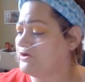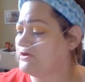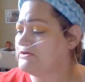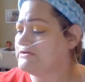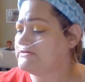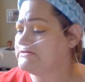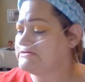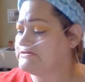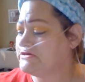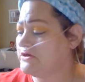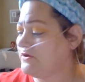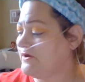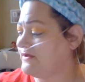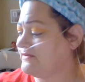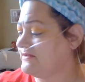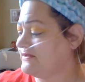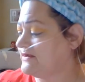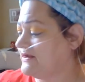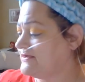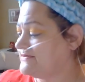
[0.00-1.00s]
So, and
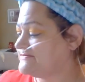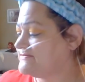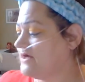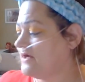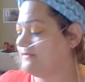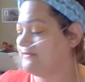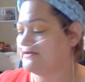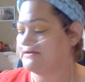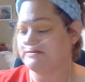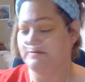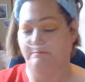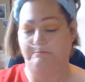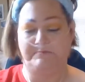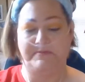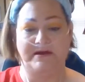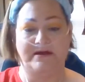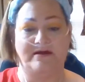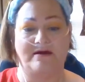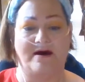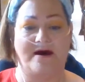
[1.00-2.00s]
then I saw this
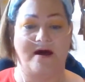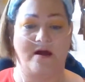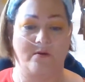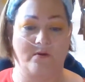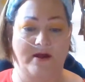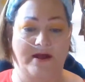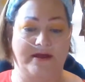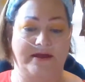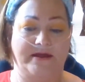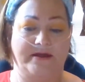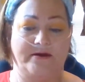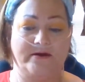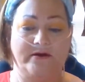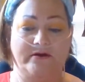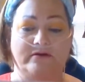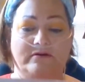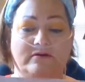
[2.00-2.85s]
big guy right here.